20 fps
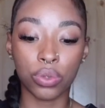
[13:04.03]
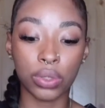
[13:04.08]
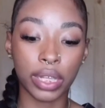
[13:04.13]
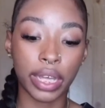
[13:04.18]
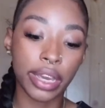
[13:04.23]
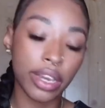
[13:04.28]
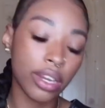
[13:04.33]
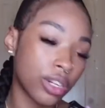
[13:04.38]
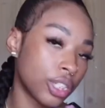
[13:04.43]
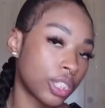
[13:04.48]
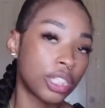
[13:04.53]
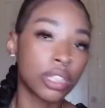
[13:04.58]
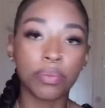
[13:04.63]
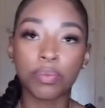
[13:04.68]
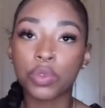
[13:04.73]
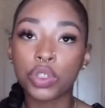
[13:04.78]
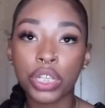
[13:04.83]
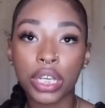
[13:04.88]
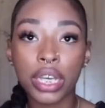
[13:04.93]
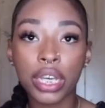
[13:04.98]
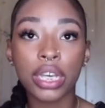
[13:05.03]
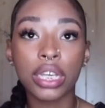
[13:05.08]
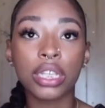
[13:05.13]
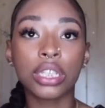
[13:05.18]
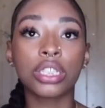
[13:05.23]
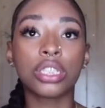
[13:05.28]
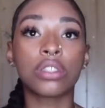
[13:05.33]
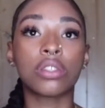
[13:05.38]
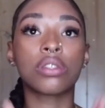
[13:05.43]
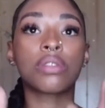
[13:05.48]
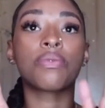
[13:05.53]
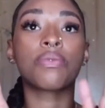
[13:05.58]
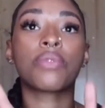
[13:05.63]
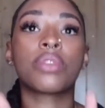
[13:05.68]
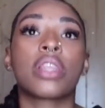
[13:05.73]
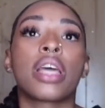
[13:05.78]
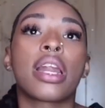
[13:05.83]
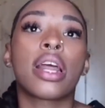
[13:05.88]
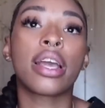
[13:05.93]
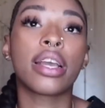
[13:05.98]
layered some chains
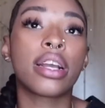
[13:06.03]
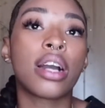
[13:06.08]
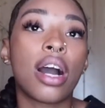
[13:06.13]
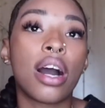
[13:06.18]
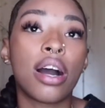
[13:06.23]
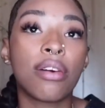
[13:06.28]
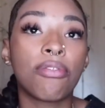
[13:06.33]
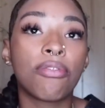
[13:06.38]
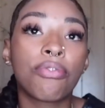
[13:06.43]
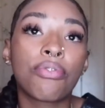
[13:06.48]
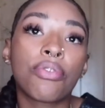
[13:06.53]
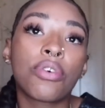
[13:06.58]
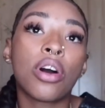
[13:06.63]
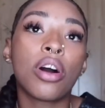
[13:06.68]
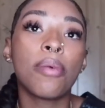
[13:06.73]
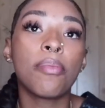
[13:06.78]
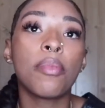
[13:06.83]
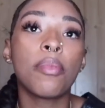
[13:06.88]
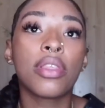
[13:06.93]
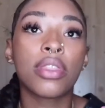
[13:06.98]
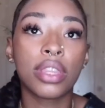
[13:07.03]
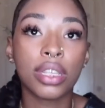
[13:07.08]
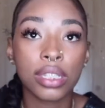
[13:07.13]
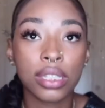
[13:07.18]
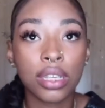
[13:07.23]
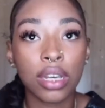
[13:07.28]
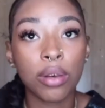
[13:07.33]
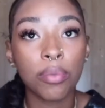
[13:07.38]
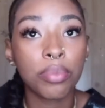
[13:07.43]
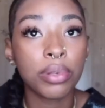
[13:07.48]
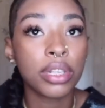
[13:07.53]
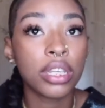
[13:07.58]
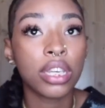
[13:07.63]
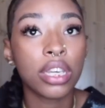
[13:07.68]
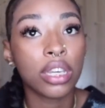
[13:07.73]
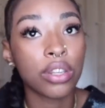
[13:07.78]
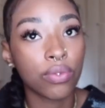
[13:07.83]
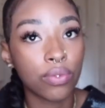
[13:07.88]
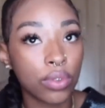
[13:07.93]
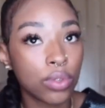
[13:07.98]
that I got from this company
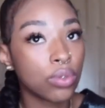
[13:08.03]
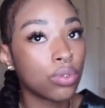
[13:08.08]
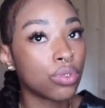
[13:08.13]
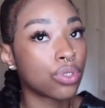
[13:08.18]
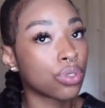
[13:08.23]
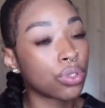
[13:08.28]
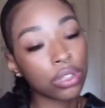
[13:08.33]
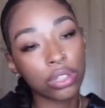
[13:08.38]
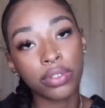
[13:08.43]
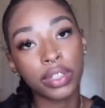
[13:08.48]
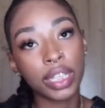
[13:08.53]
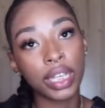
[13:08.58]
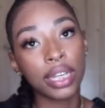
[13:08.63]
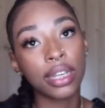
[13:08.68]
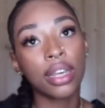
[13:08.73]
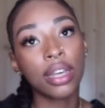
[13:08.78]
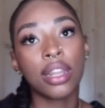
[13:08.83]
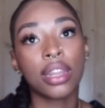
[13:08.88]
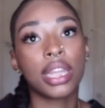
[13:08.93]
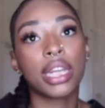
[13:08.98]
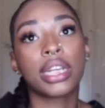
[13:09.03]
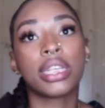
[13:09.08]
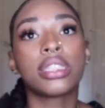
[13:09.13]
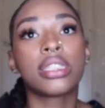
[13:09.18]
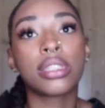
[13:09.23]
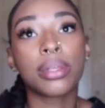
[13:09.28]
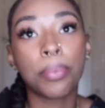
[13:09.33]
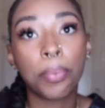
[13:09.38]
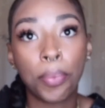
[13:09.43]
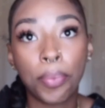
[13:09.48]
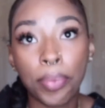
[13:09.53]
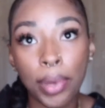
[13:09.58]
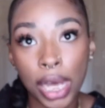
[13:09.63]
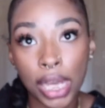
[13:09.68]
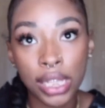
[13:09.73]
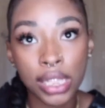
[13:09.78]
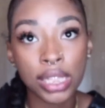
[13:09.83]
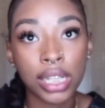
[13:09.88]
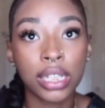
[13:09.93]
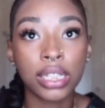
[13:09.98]
Enroute Jewelry that is the
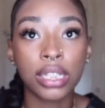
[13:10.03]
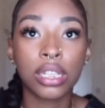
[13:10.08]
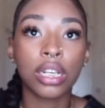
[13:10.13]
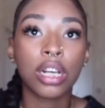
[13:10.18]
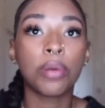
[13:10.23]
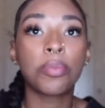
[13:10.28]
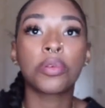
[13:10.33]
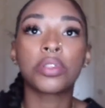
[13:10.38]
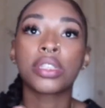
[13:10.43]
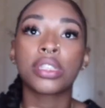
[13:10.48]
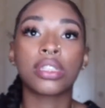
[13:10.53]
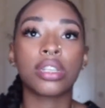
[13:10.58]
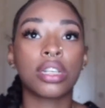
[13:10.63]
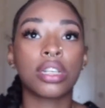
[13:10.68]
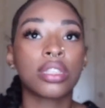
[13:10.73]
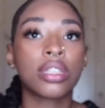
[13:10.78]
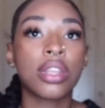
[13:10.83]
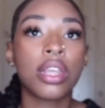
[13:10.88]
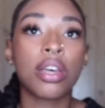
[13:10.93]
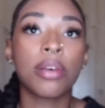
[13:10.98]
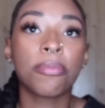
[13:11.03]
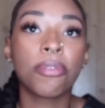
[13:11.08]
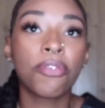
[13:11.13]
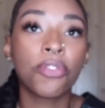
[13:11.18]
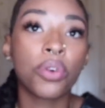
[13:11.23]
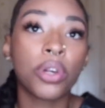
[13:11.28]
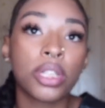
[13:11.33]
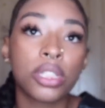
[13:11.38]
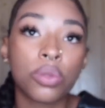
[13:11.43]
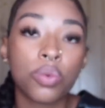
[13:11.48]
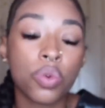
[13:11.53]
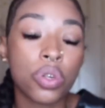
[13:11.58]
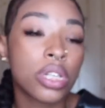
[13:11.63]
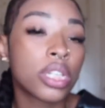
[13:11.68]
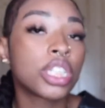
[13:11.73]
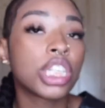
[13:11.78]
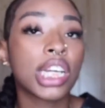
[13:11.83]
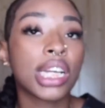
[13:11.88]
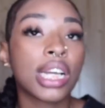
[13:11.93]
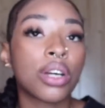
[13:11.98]
best. I did a couple of TikToks of them if you guys want
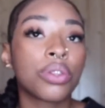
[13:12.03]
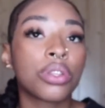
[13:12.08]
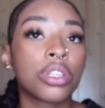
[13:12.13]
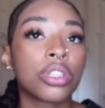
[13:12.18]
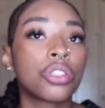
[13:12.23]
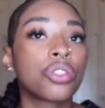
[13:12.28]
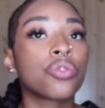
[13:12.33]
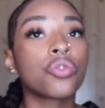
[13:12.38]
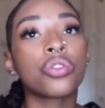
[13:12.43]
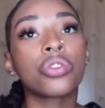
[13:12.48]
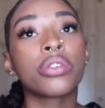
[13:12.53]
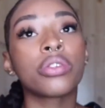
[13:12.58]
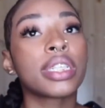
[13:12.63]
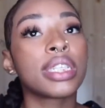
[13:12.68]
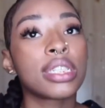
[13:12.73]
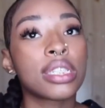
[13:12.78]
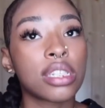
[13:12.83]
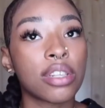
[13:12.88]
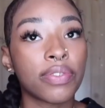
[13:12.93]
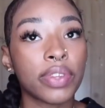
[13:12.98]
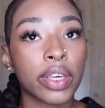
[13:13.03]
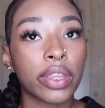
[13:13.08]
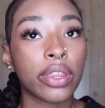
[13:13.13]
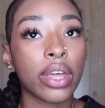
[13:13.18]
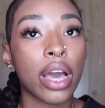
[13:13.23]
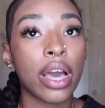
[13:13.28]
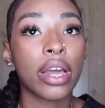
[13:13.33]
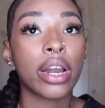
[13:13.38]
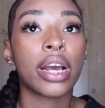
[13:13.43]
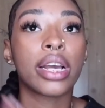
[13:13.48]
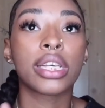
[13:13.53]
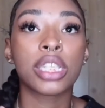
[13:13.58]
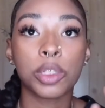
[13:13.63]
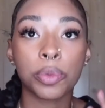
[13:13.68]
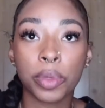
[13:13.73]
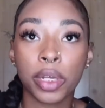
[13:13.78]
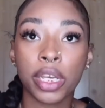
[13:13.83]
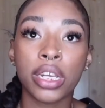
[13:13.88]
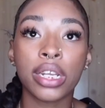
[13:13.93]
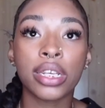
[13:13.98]
to check out their jewelry and stuff like that. I
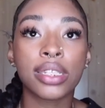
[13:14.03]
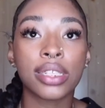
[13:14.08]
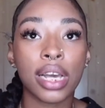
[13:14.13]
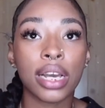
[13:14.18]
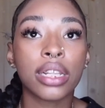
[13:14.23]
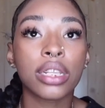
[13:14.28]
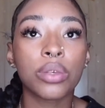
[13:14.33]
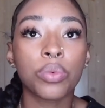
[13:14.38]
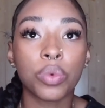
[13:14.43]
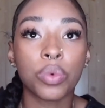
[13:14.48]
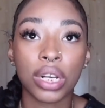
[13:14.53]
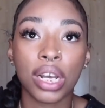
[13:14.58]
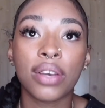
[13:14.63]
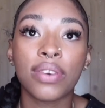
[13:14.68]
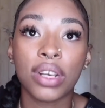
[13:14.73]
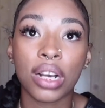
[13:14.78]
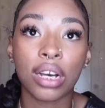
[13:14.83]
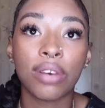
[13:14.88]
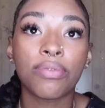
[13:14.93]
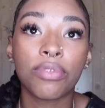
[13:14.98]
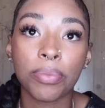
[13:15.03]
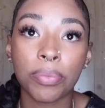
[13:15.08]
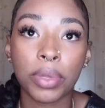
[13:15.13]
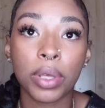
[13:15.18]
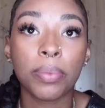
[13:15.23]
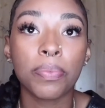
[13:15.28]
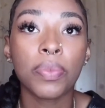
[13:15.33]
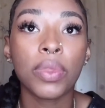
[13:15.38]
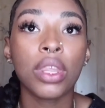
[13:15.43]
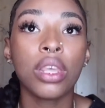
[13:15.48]
explain exactly what I got from them.